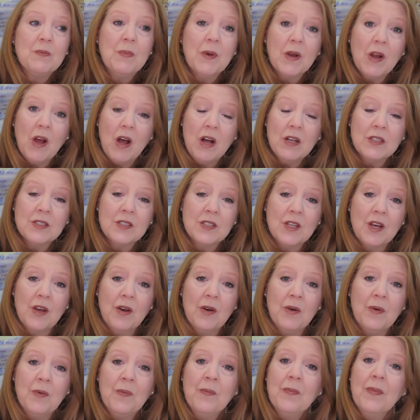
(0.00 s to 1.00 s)
But
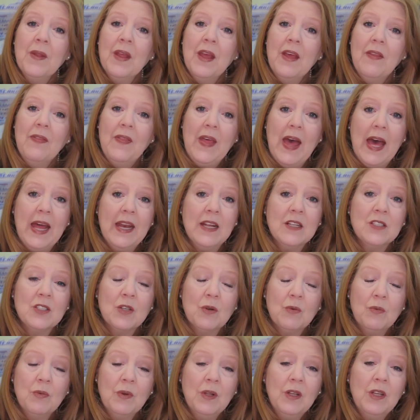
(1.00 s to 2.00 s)
also, that is
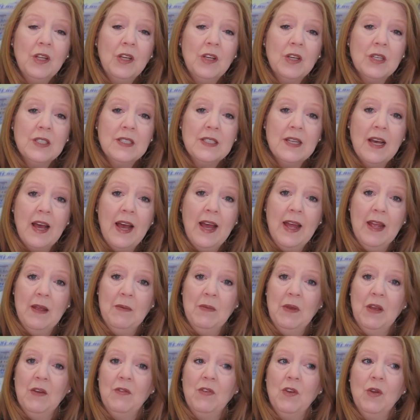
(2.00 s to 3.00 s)
a really good
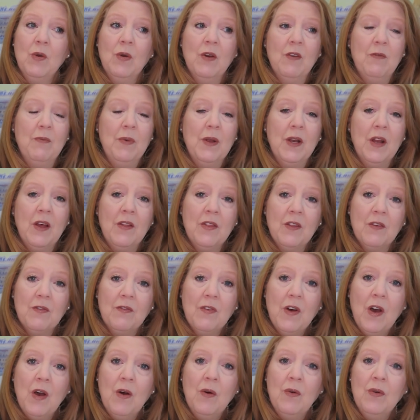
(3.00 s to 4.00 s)
time if you have been on the
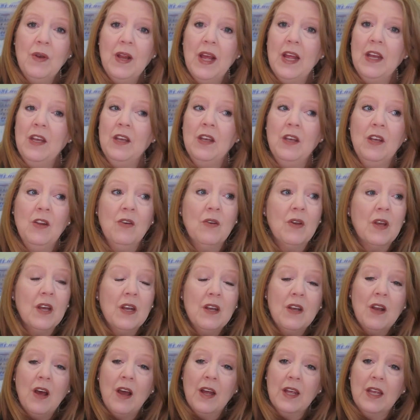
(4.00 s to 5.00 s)
phone and you
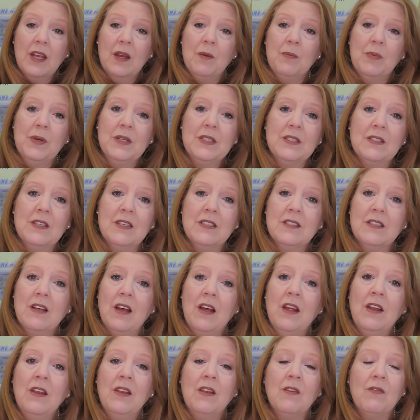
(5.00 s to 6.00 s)
cannot get Princess
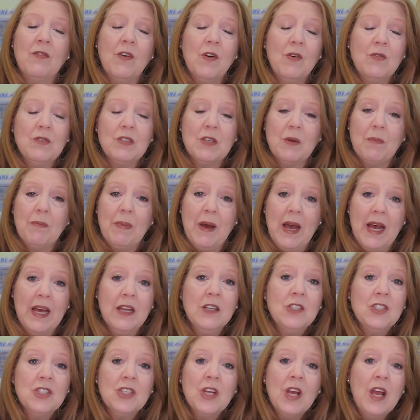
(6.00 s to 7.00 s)
on the phone to
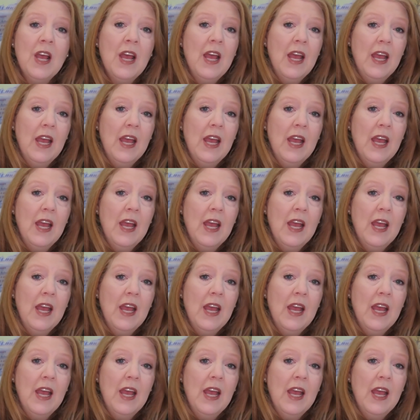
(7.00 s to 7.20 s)
budge